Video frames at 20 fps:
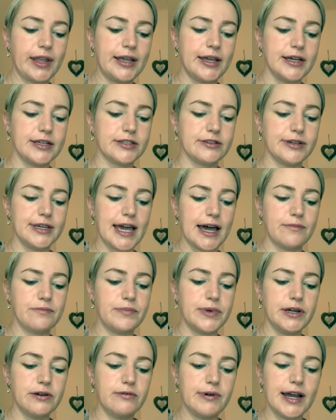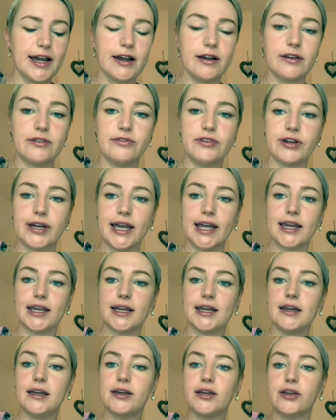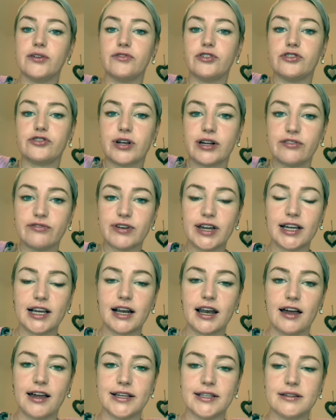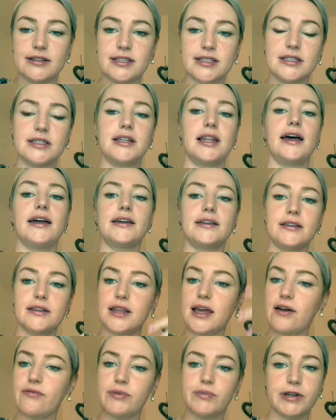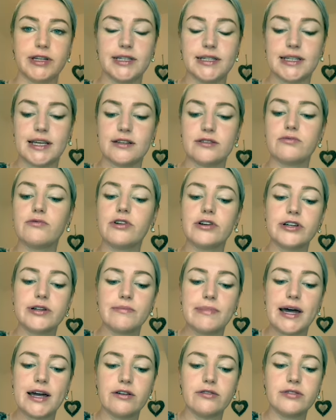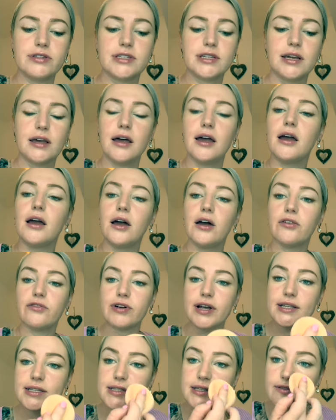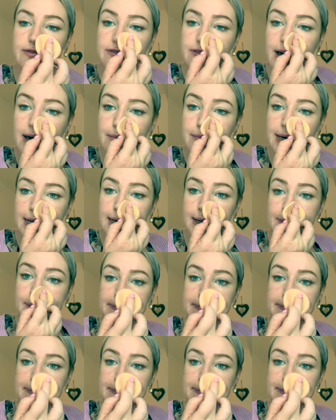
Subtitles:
So yeah, be aware if you're trying to find clients, like everybody says, word of mouth, friends and family.